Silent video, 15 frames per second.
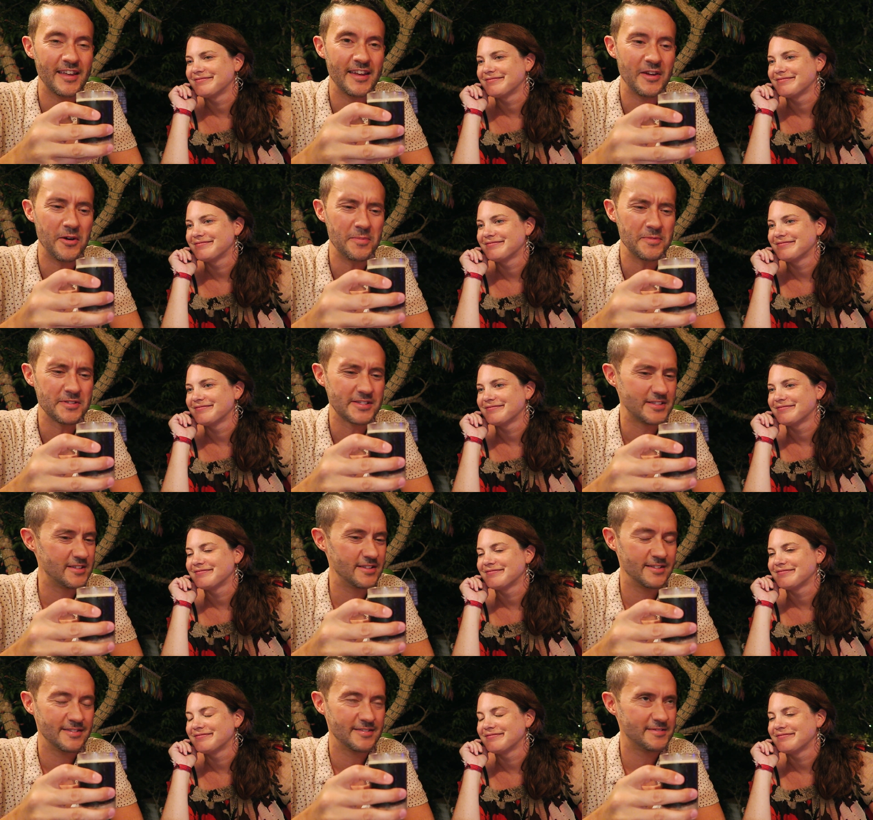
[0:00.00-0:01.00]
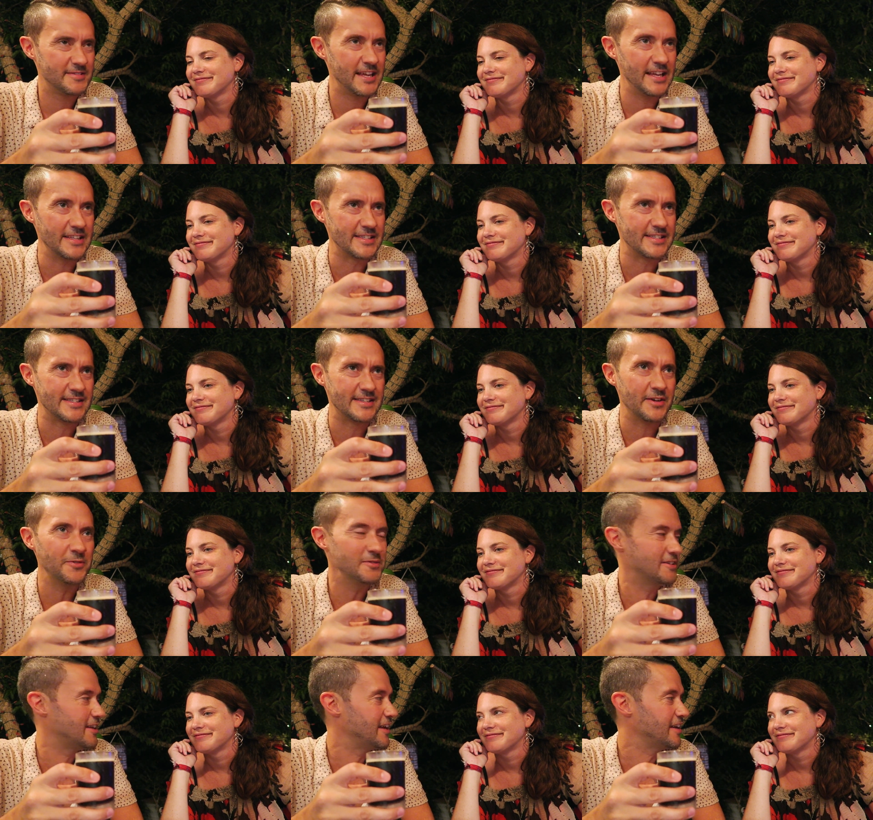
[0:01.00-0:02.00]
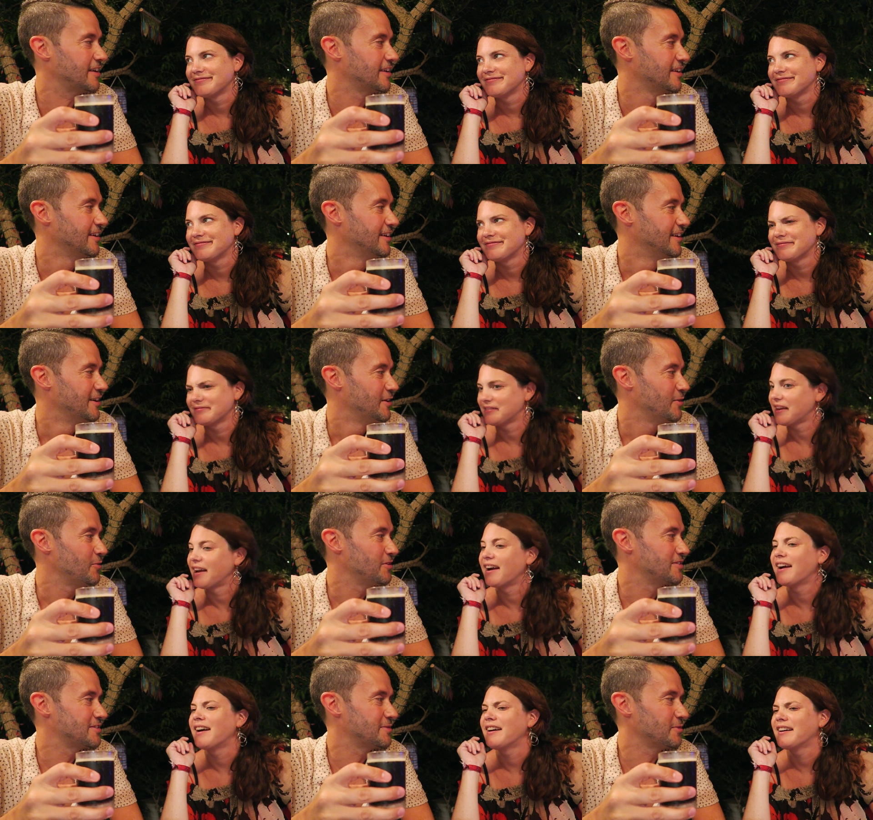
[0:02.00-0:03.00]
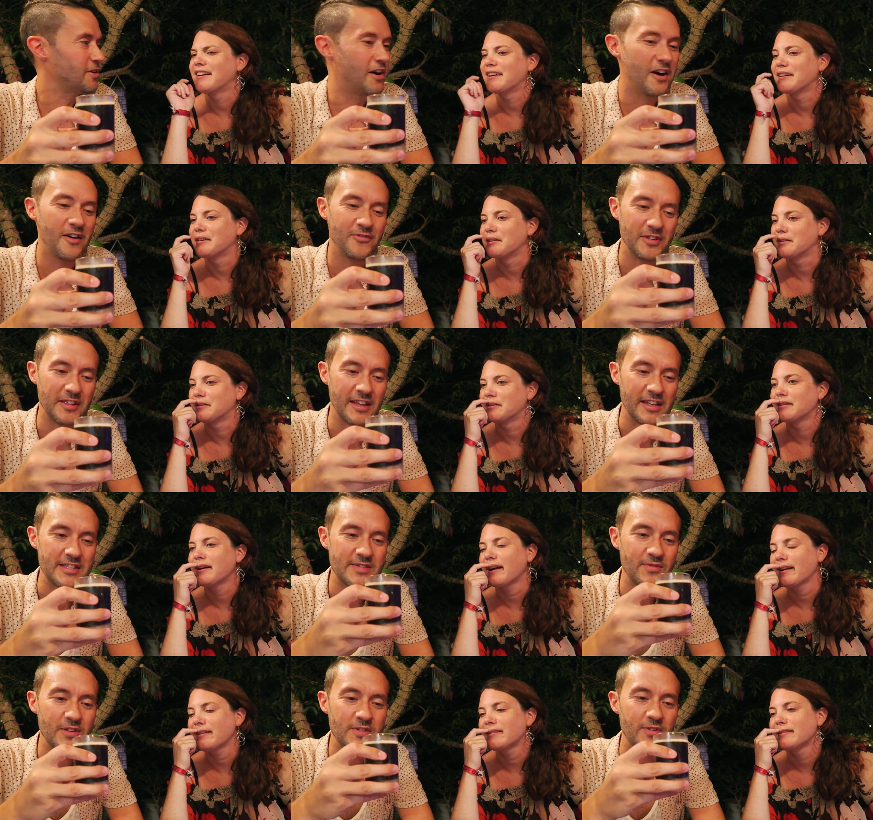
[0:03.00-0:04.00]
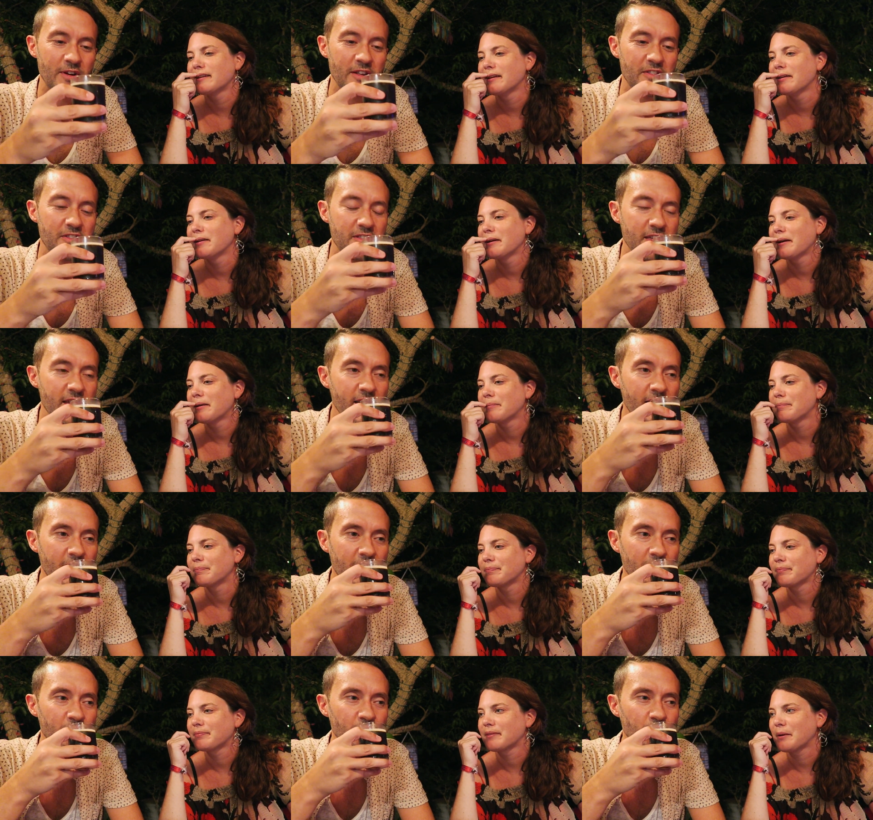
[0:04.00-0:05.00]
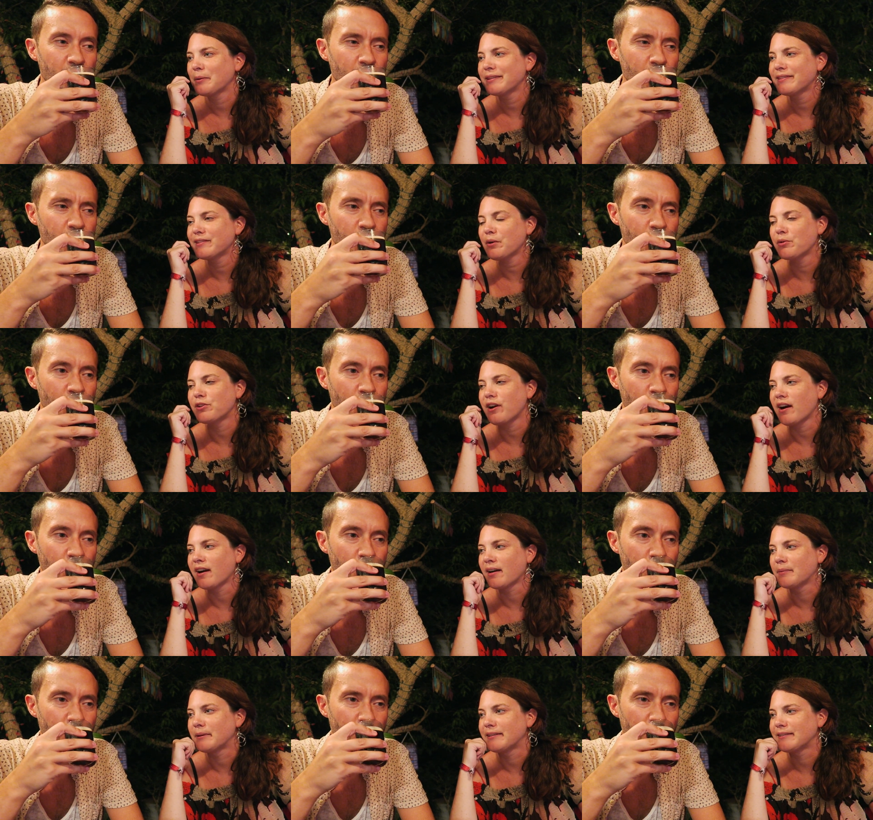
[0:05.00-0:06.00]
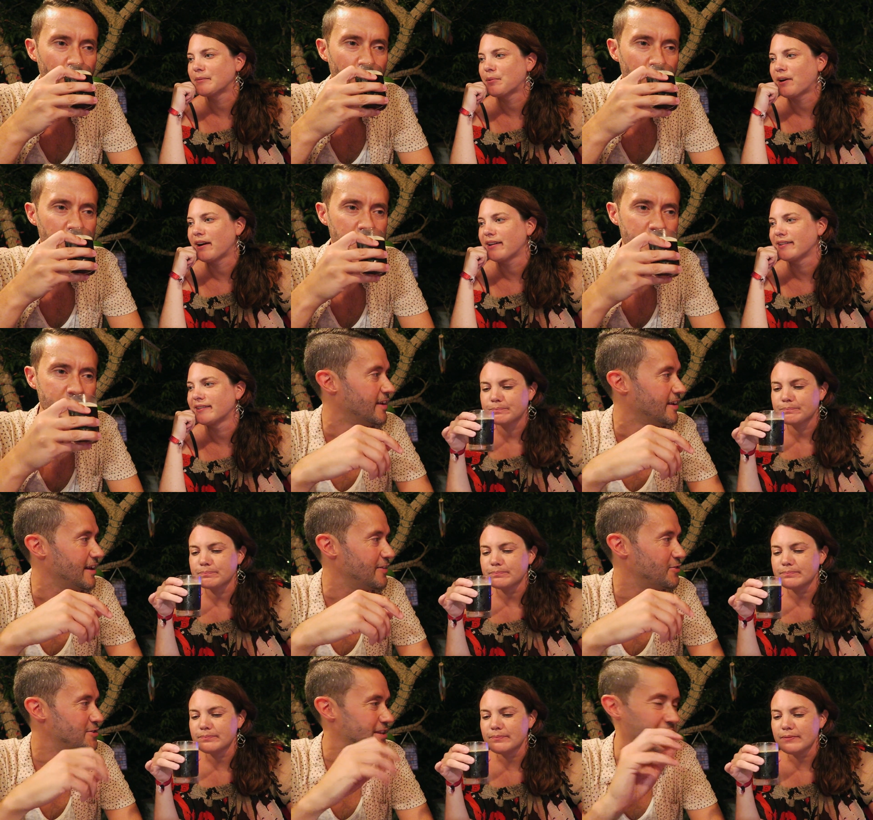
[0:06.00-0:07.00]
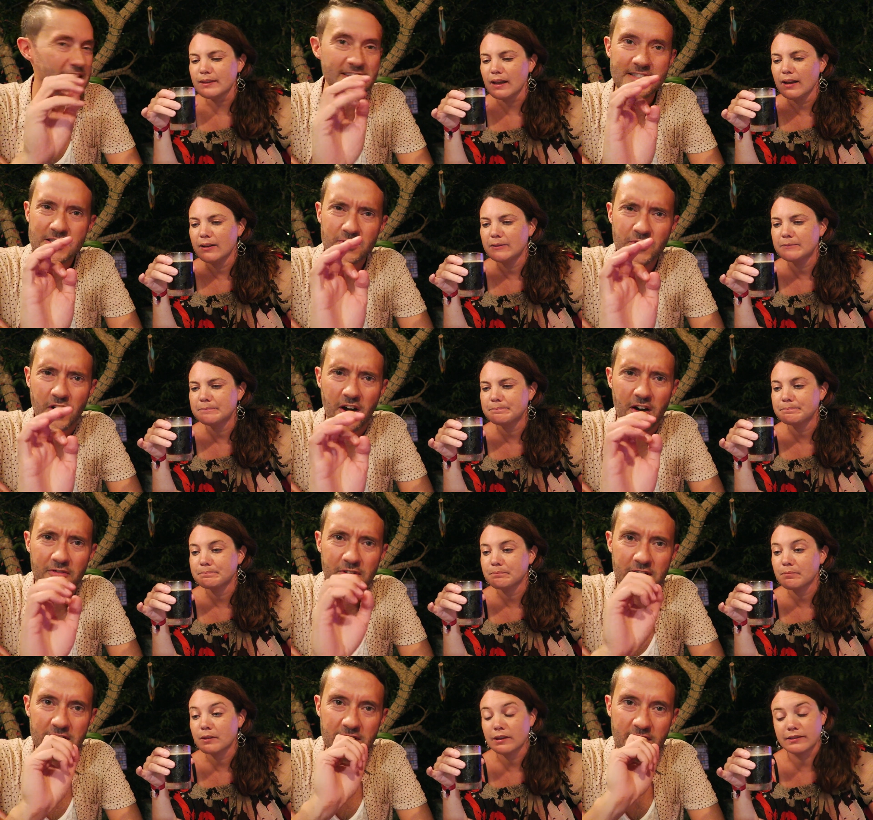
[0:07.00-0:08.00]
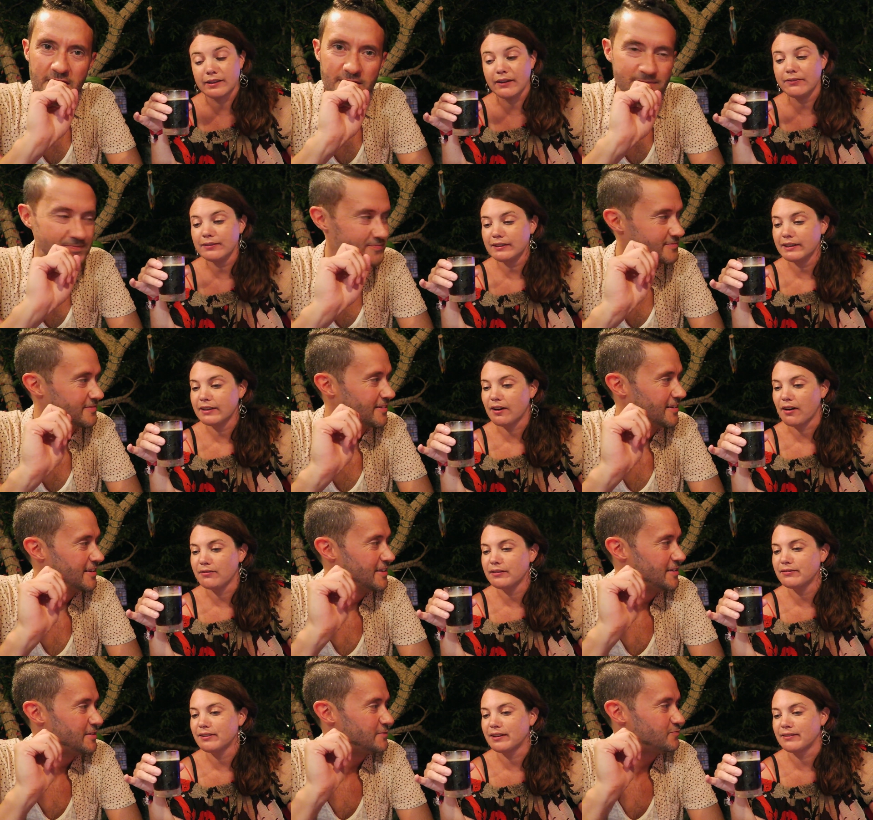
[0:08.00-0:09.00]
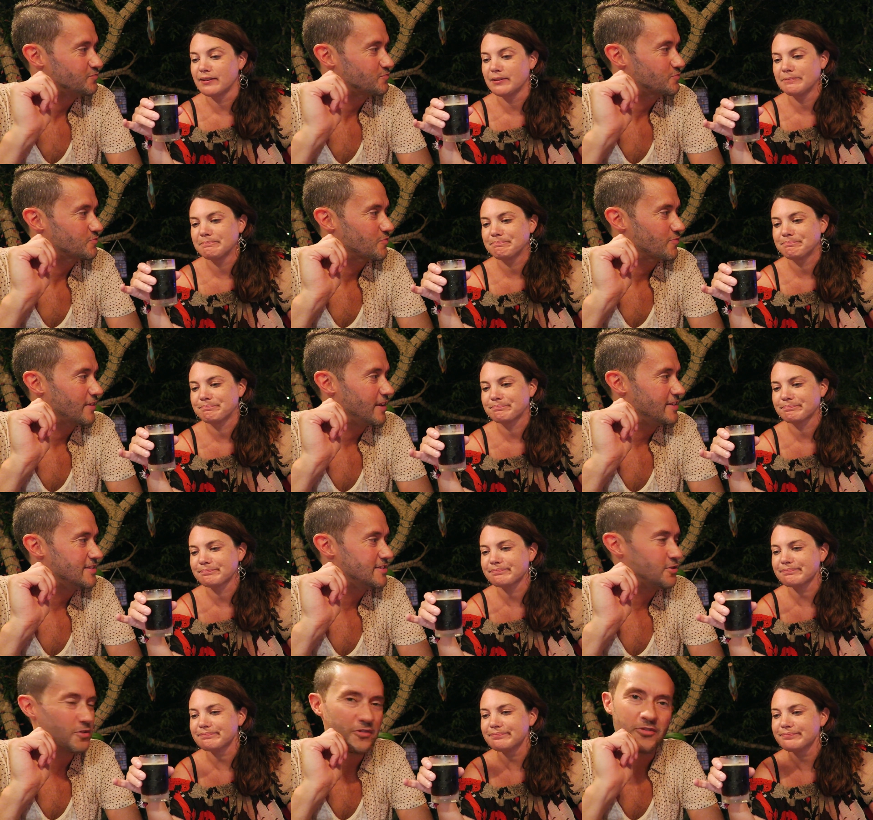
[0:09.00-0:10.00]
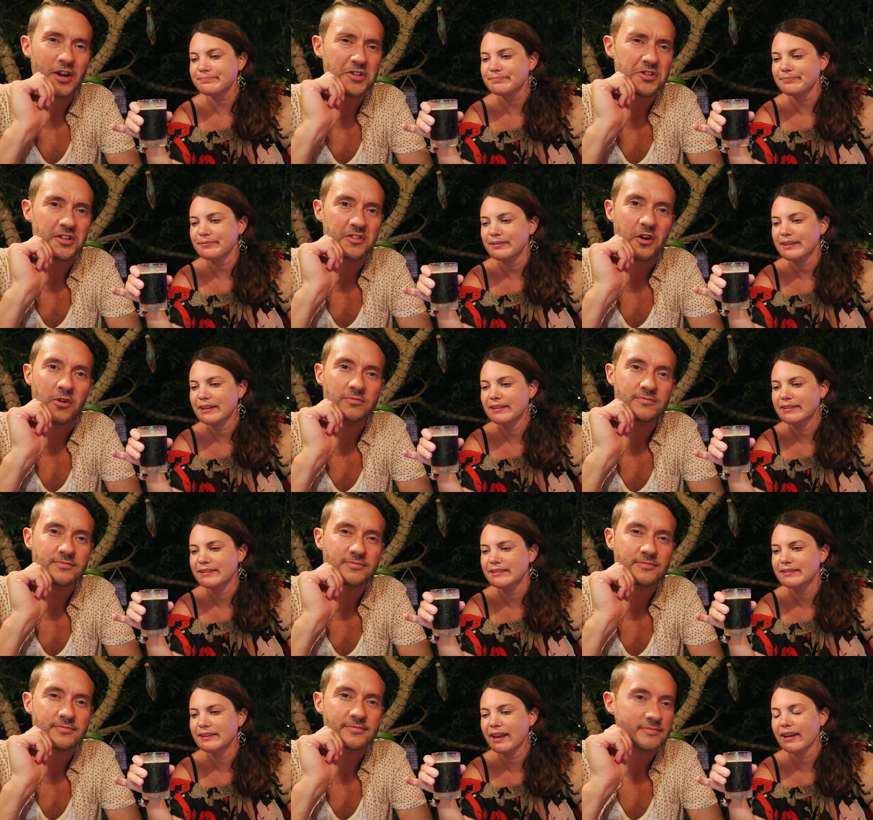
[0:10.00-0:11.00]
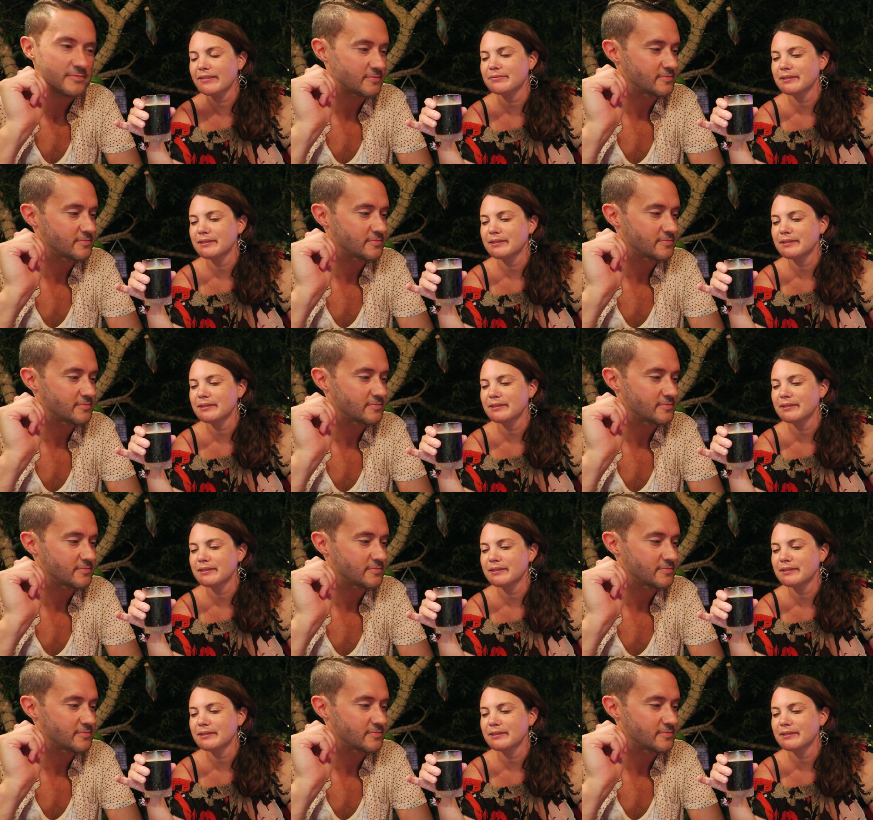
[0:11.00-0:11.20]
Speaker 1: it almost tastes stout like with uh, some ah, coffee. Like okay. it's it's very thick and well,
Speaker 2: it's so dark. I'm not surprised.
Speaker 1: And there's hints of coffee in
Speaker 2: there. Definitely coffee flavor.
Speaker 1: It's still refreshing though.
Speaker 2: Yeah,